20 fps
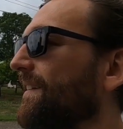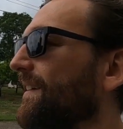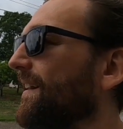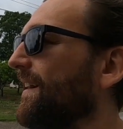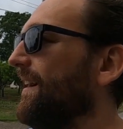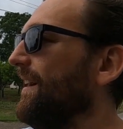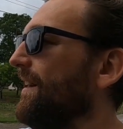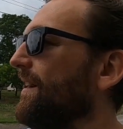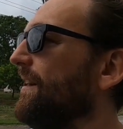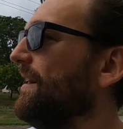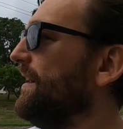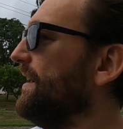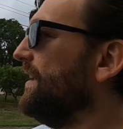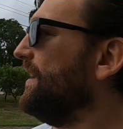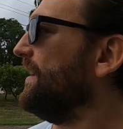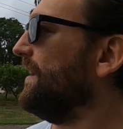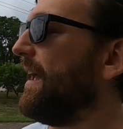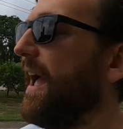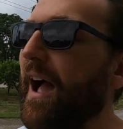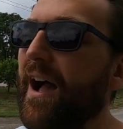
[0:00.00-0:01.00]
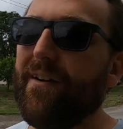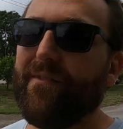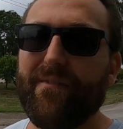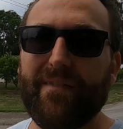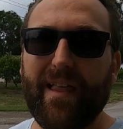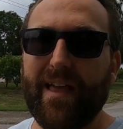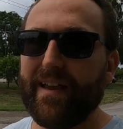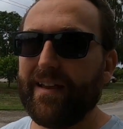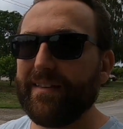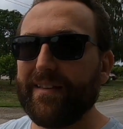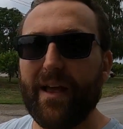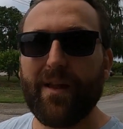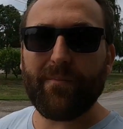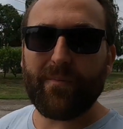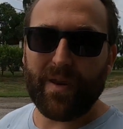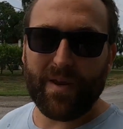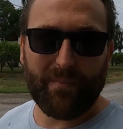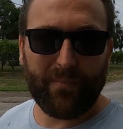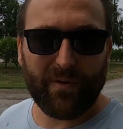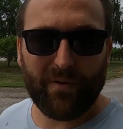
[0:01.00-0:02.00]
have like 10
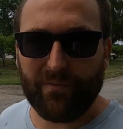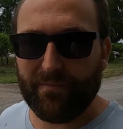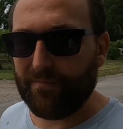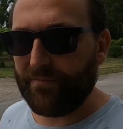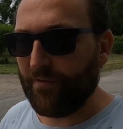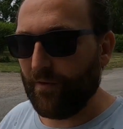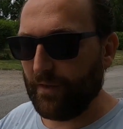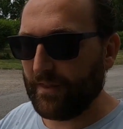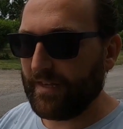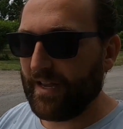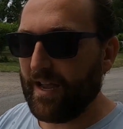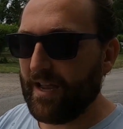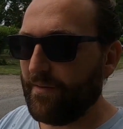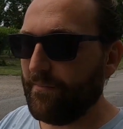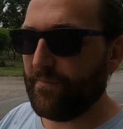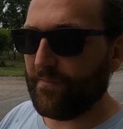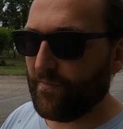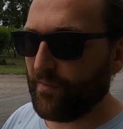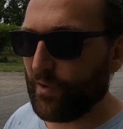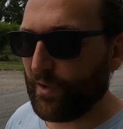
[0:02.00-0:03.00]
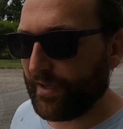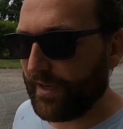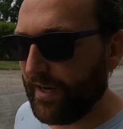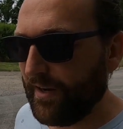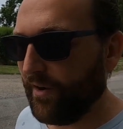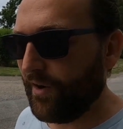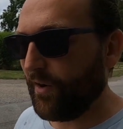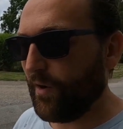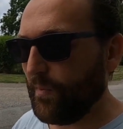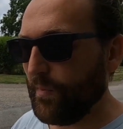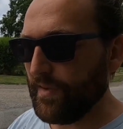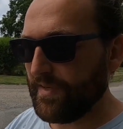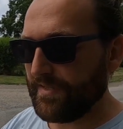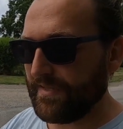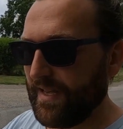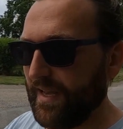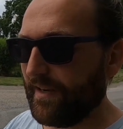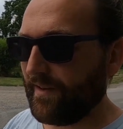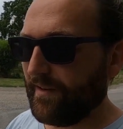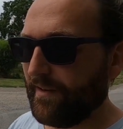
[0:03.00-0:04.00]
people full-time working on
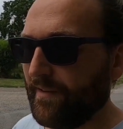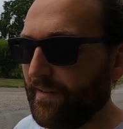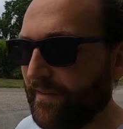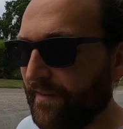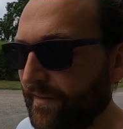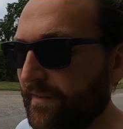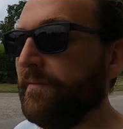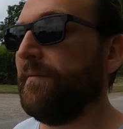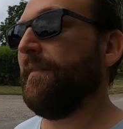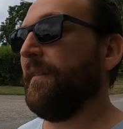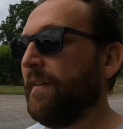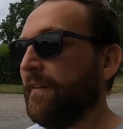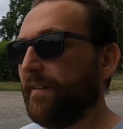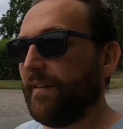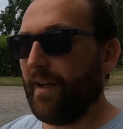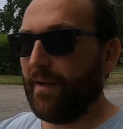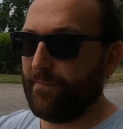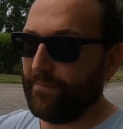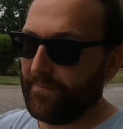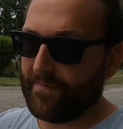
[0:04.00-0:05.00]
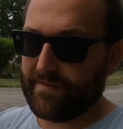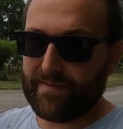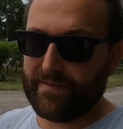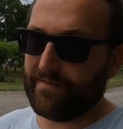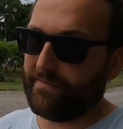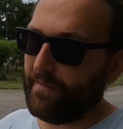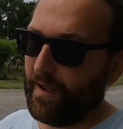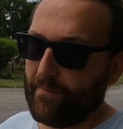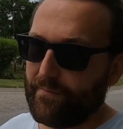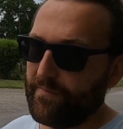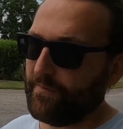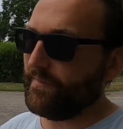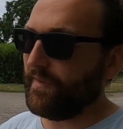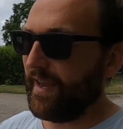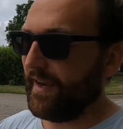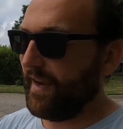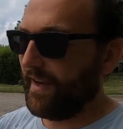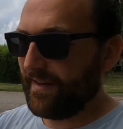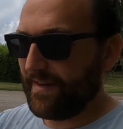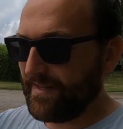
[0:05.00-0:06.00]
OpenStack. I'm
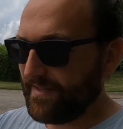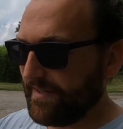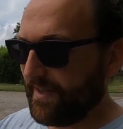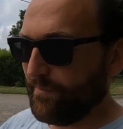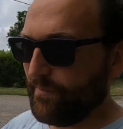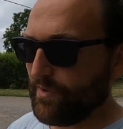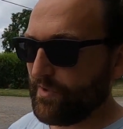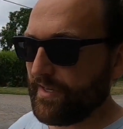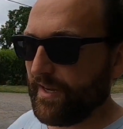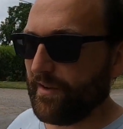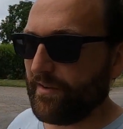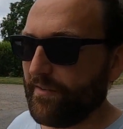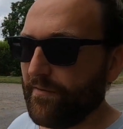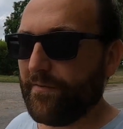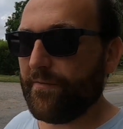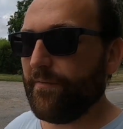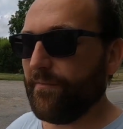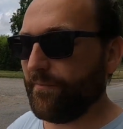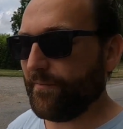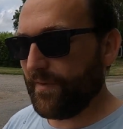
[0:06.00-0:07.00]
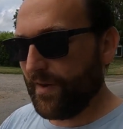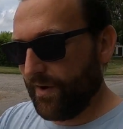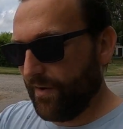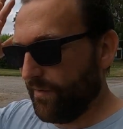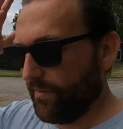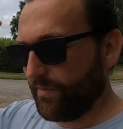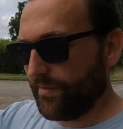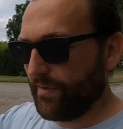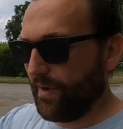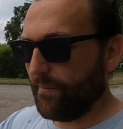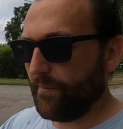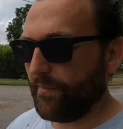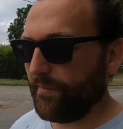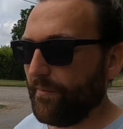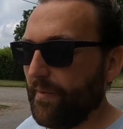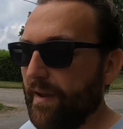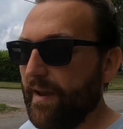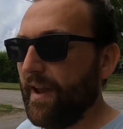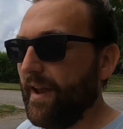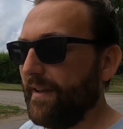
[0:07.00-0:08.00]
taking these numbers out of, you know, top of
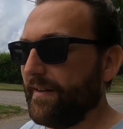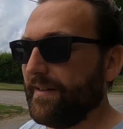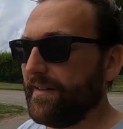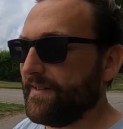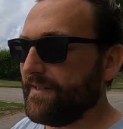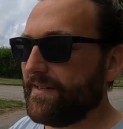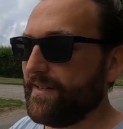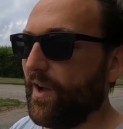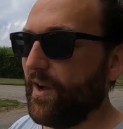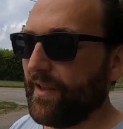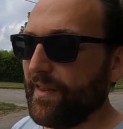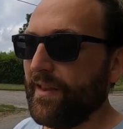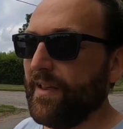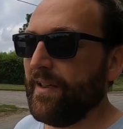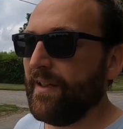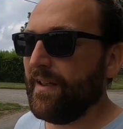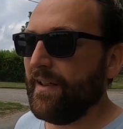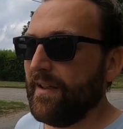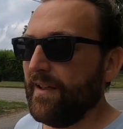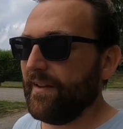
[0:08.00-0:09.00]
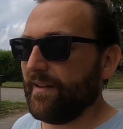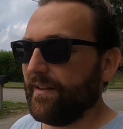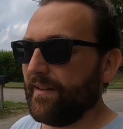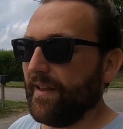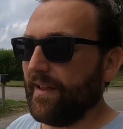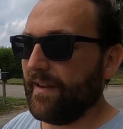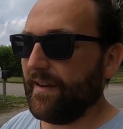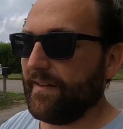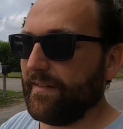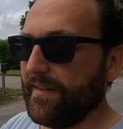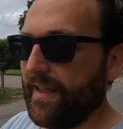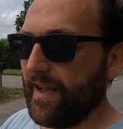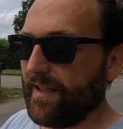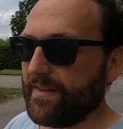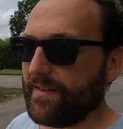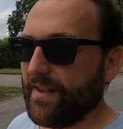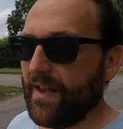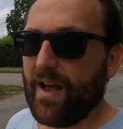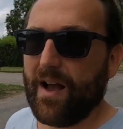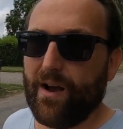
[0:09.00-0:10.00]
my head. It's not like
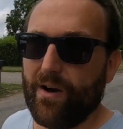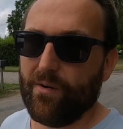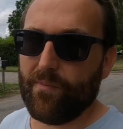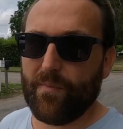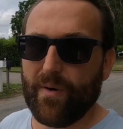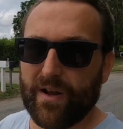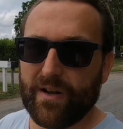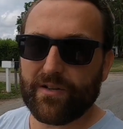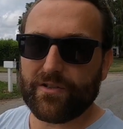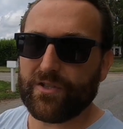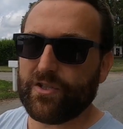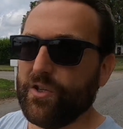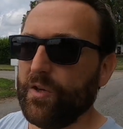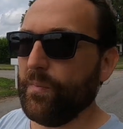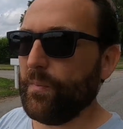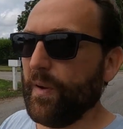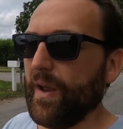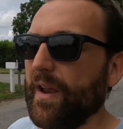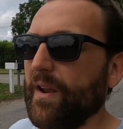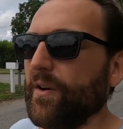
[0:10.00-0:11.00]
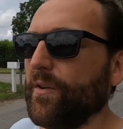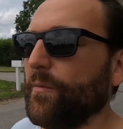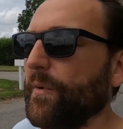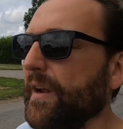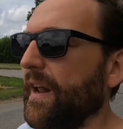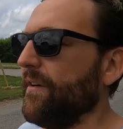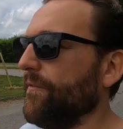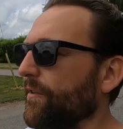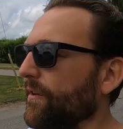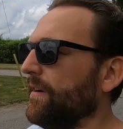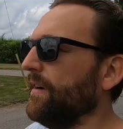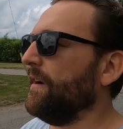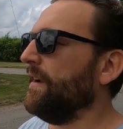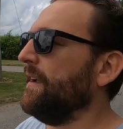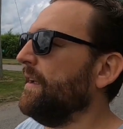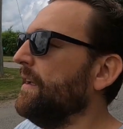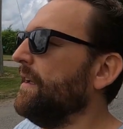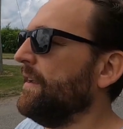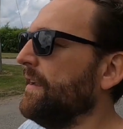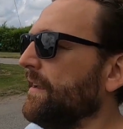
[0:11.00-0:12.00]
that's how much you pay or whatever.
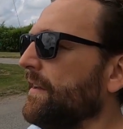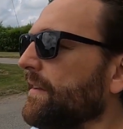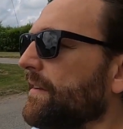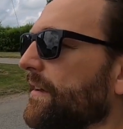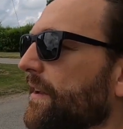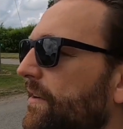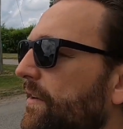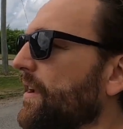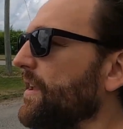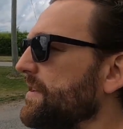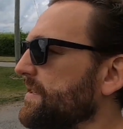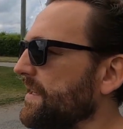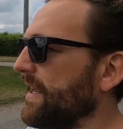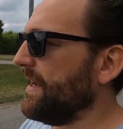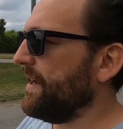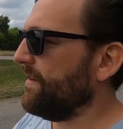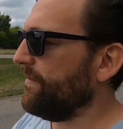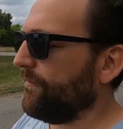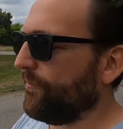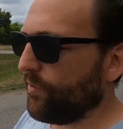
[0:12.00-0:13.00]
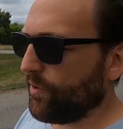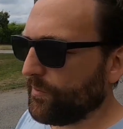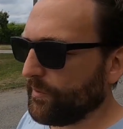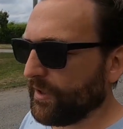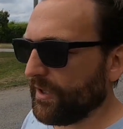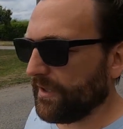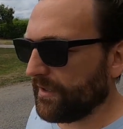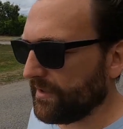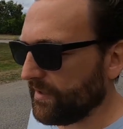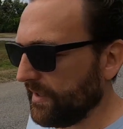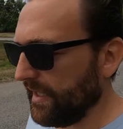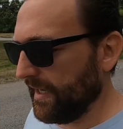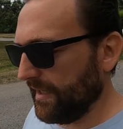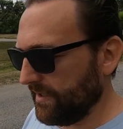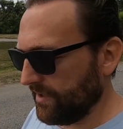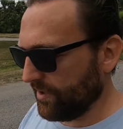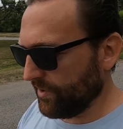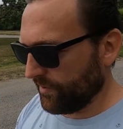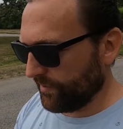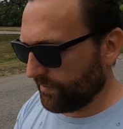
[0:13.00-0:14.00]
There is a formula to
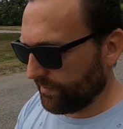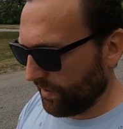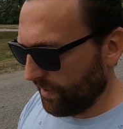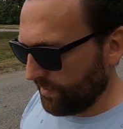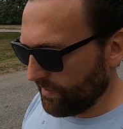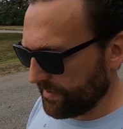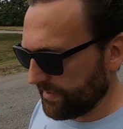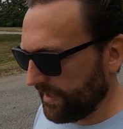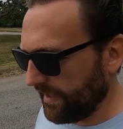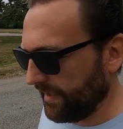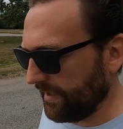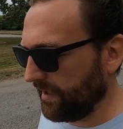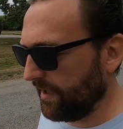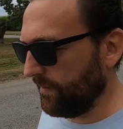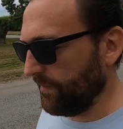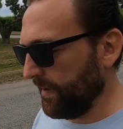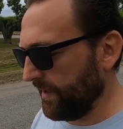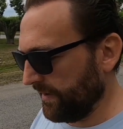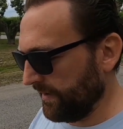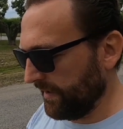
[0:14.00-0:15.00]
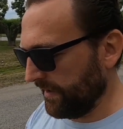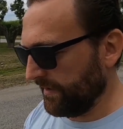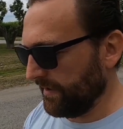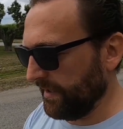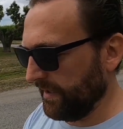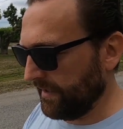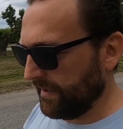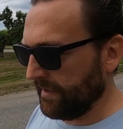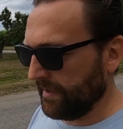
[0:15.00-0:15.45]
get your gross income and then